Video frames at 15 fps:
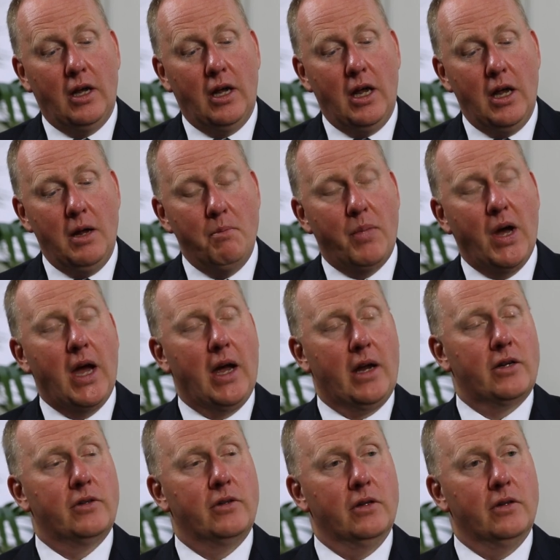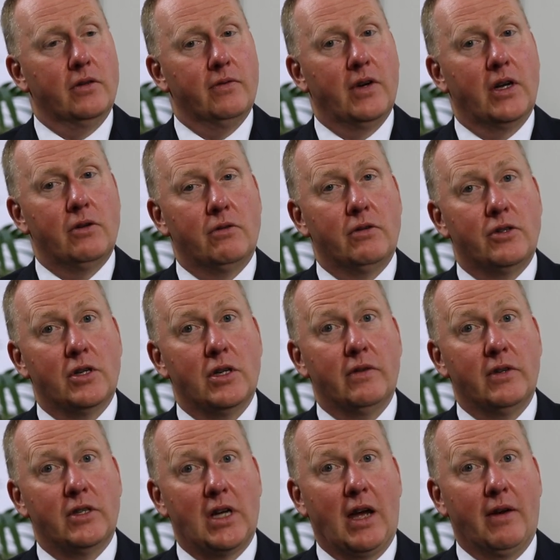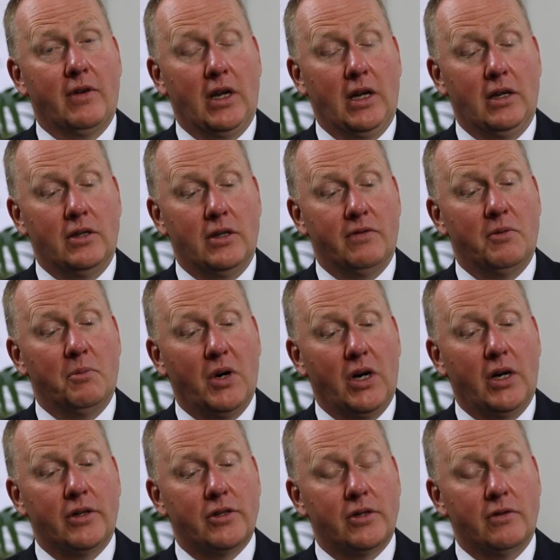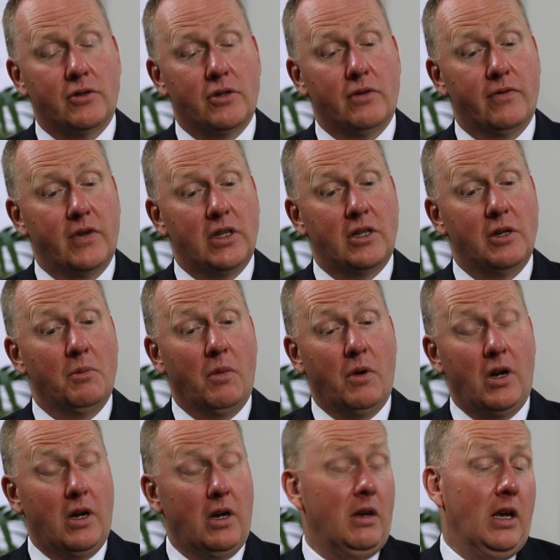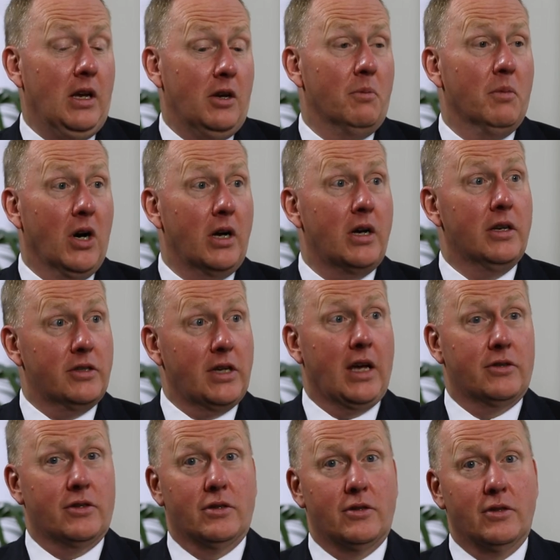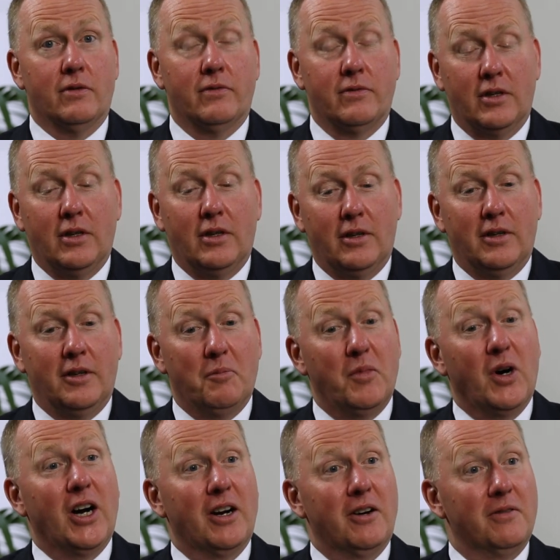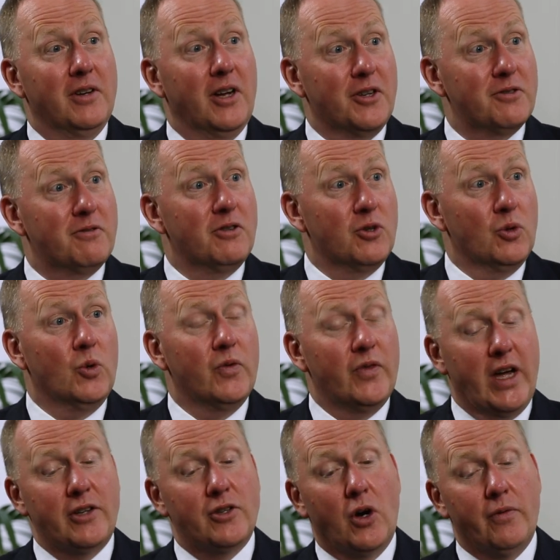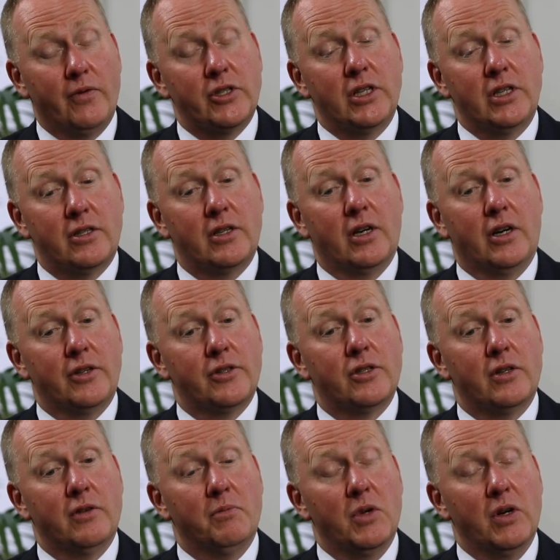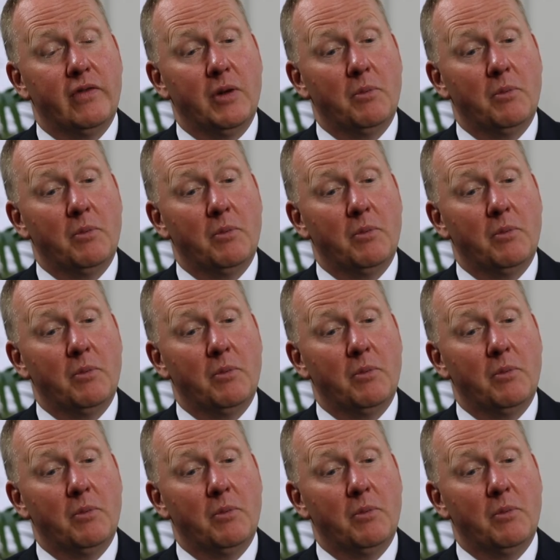impact that the Federal Reserve is having in different parts of sort of fixed income markets as a sort of buyer of last resort, that obviously starts sort of moving